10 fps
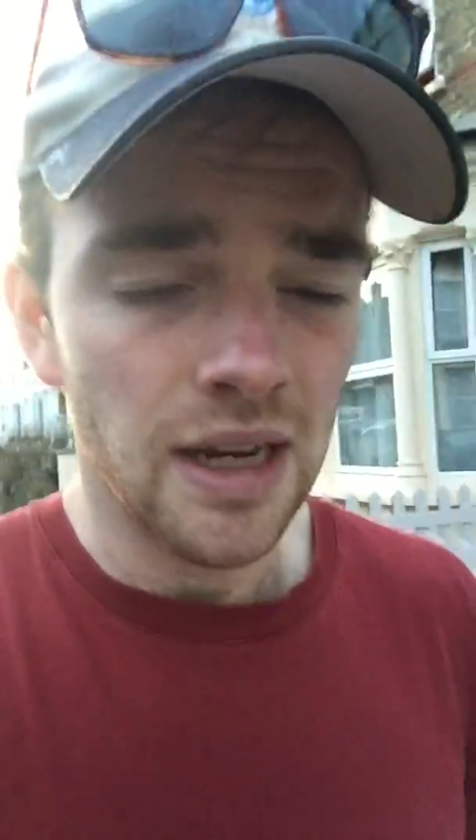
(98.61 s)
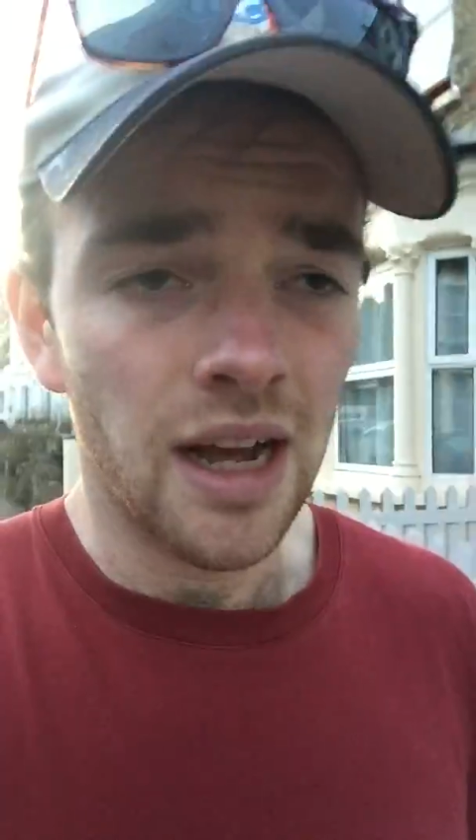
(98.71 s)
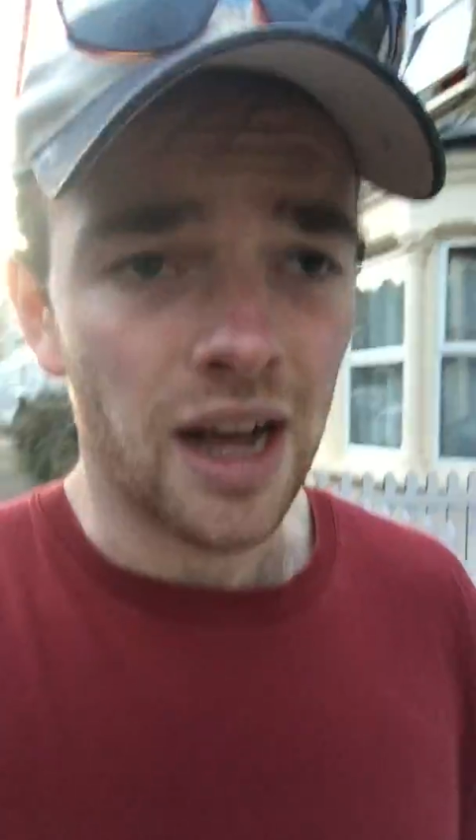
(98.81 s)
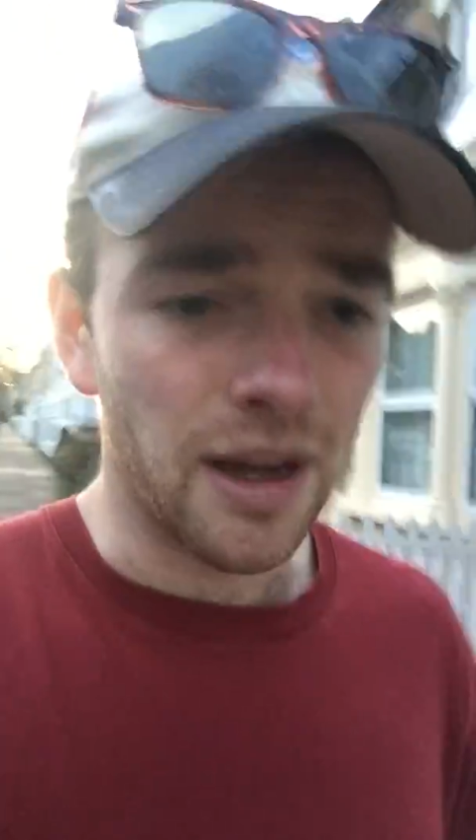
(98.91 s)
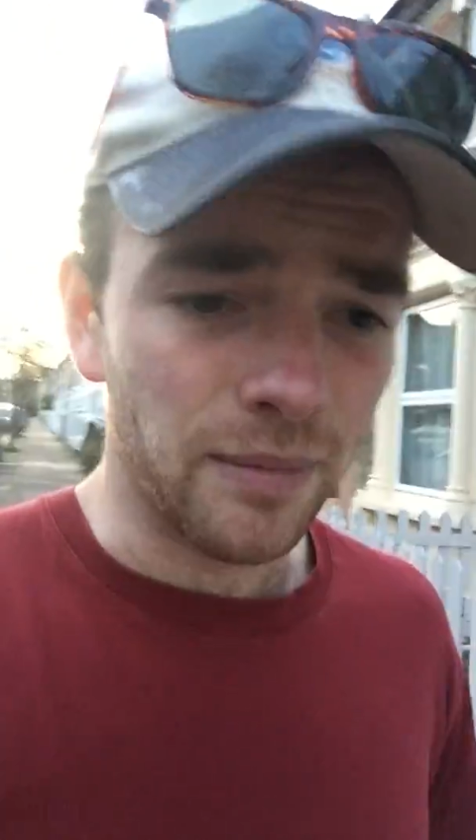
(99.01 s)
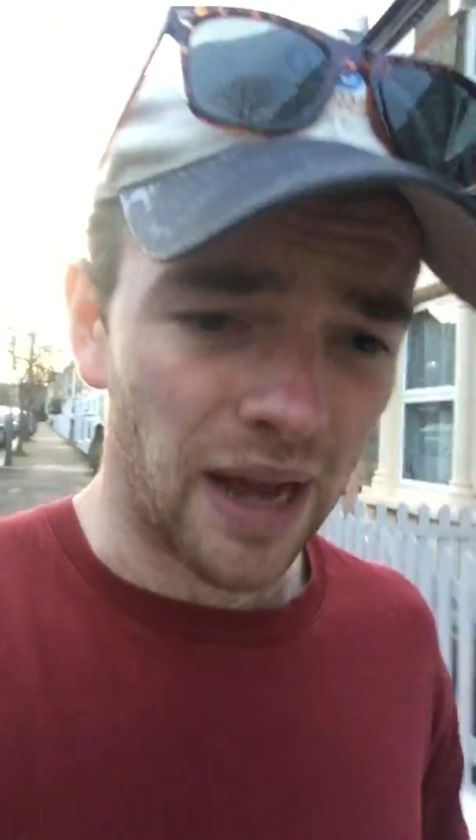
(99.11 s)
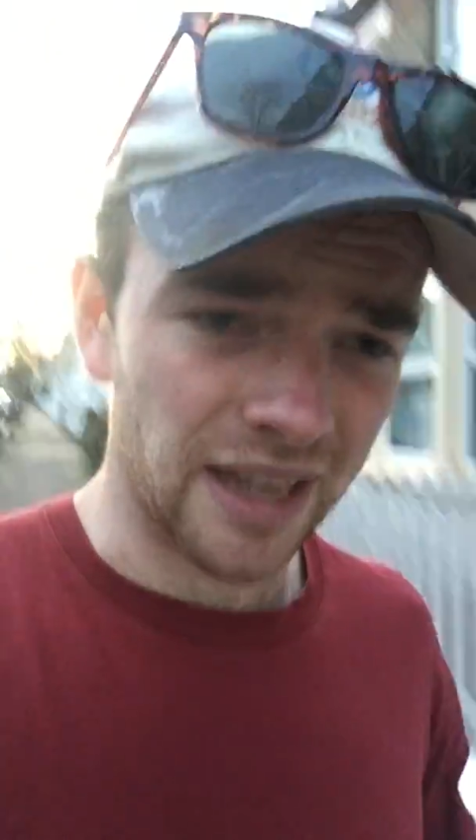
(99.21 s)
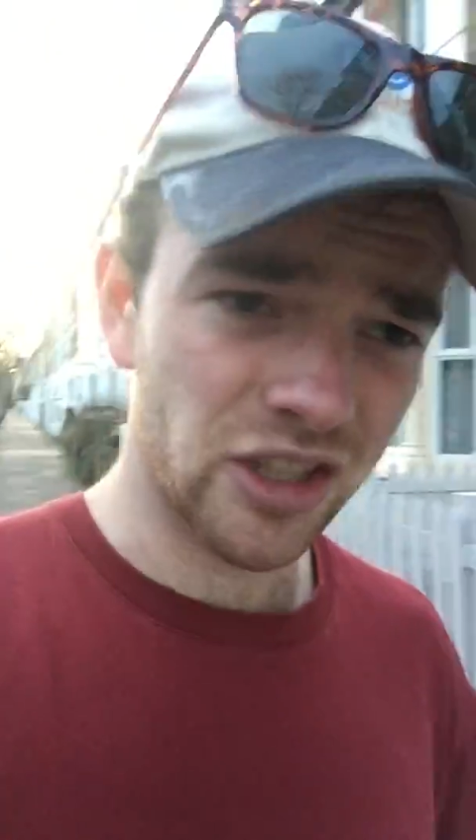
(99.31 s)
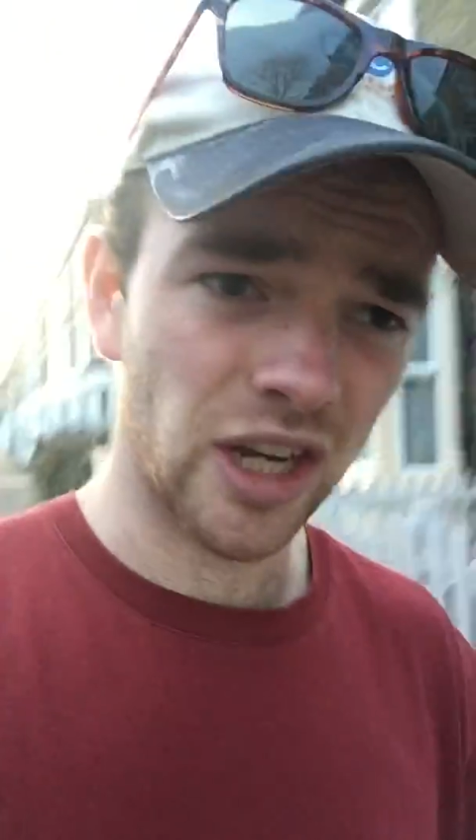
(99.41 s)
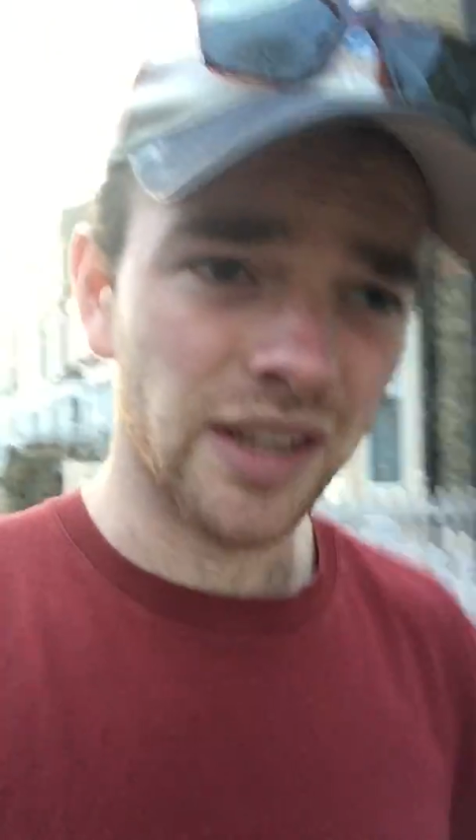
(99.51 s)

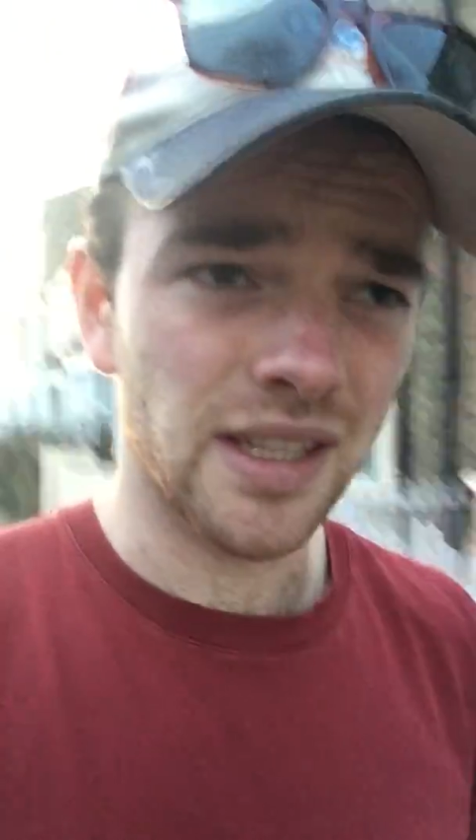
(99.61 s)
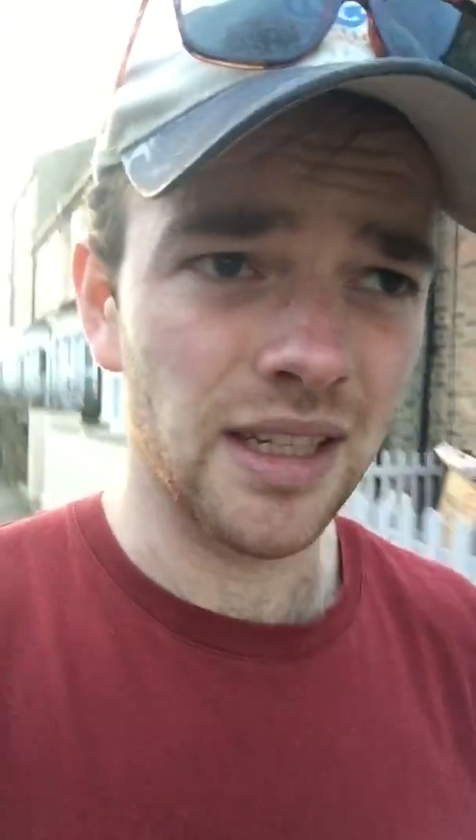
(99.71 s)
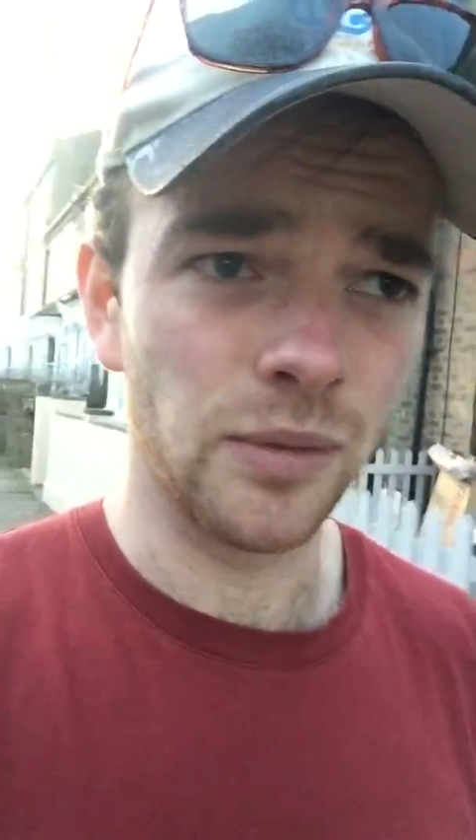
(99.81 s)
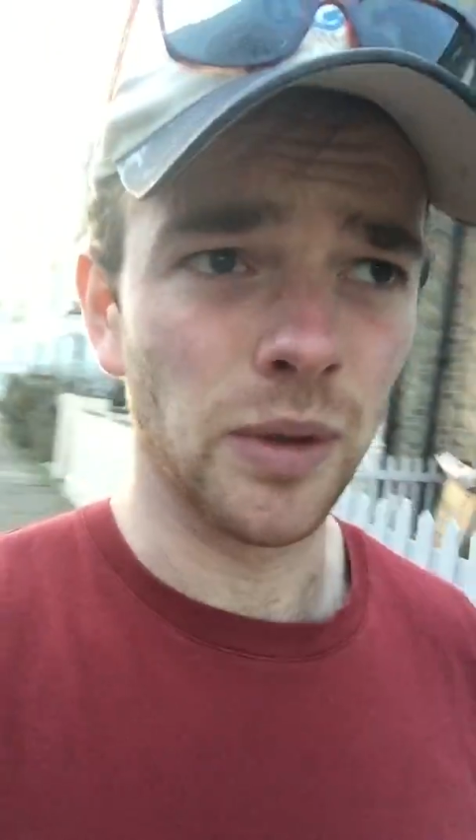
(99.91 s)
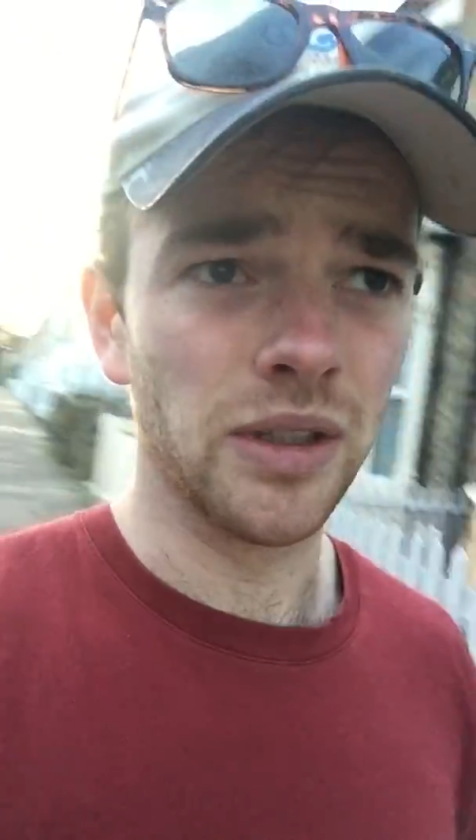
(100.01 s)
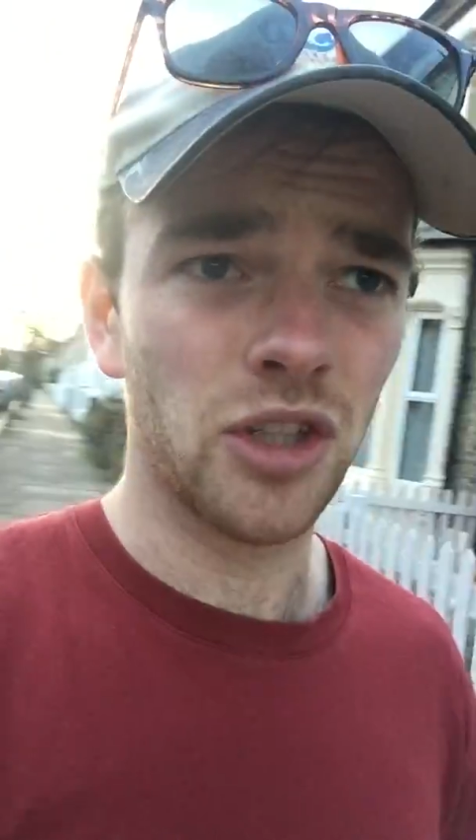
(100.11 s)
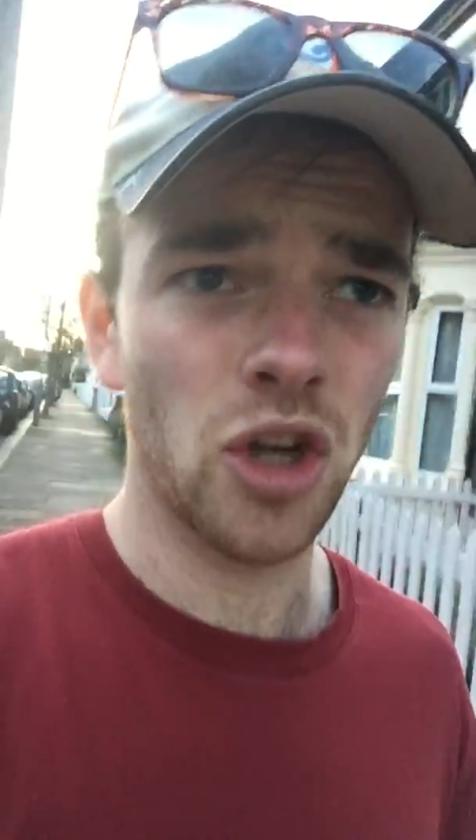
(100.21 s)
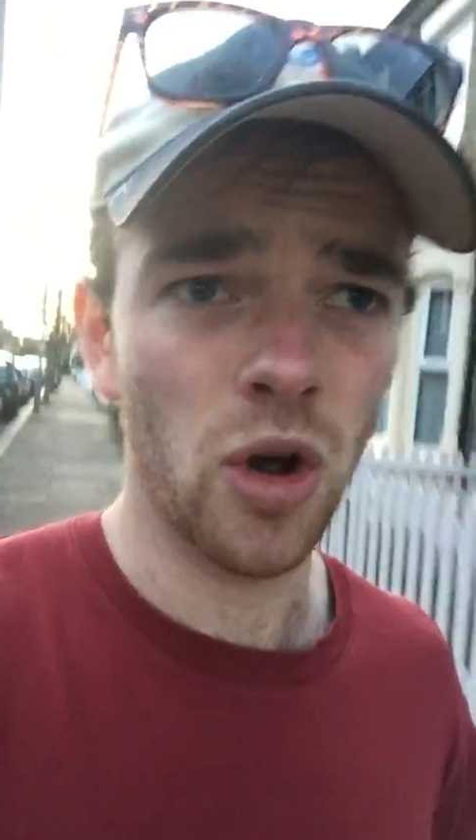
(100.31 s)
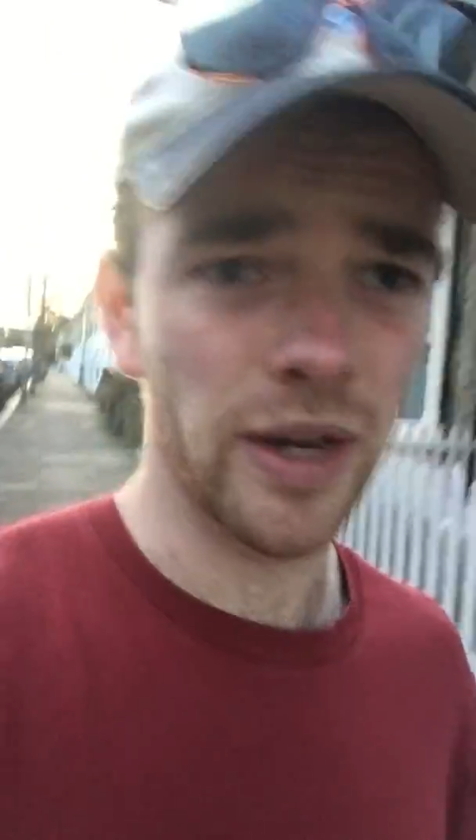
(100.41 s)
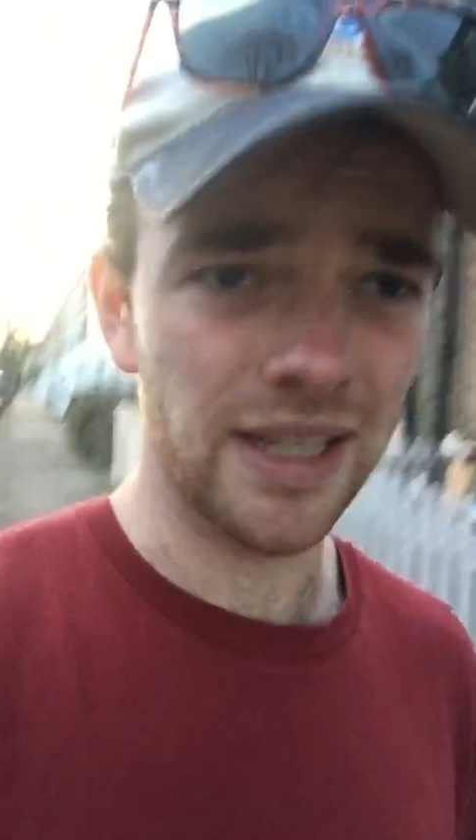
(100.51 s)
And Chelsea will
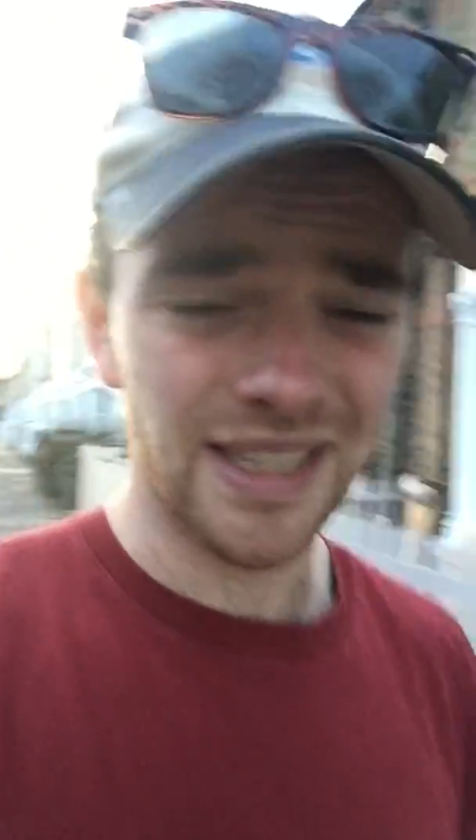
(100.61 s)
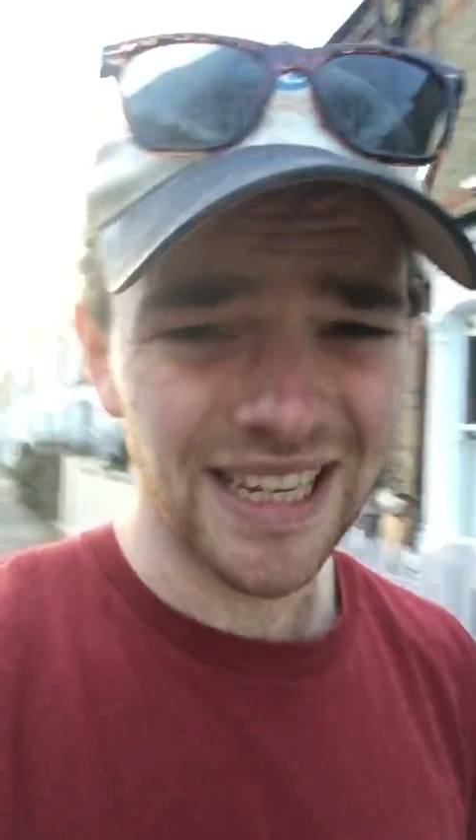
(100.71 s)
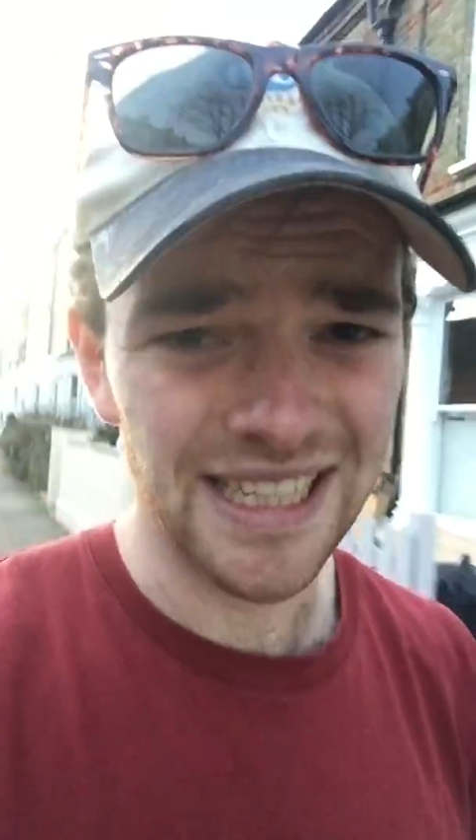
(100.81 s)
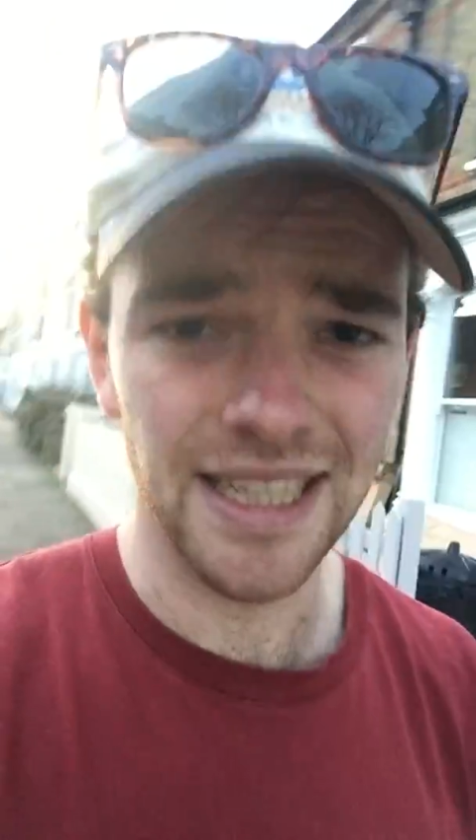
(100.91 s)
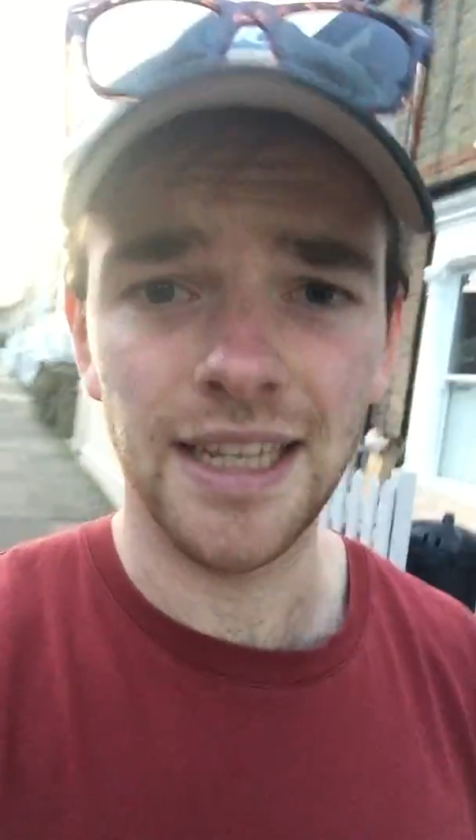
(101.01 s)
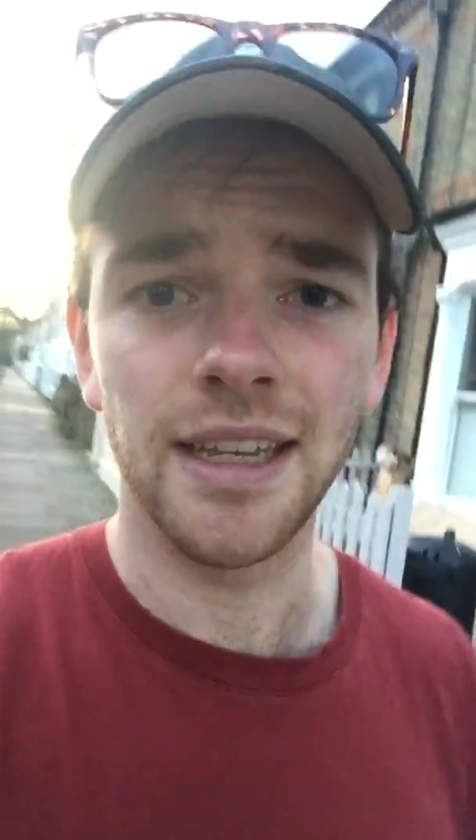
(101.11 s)
join City,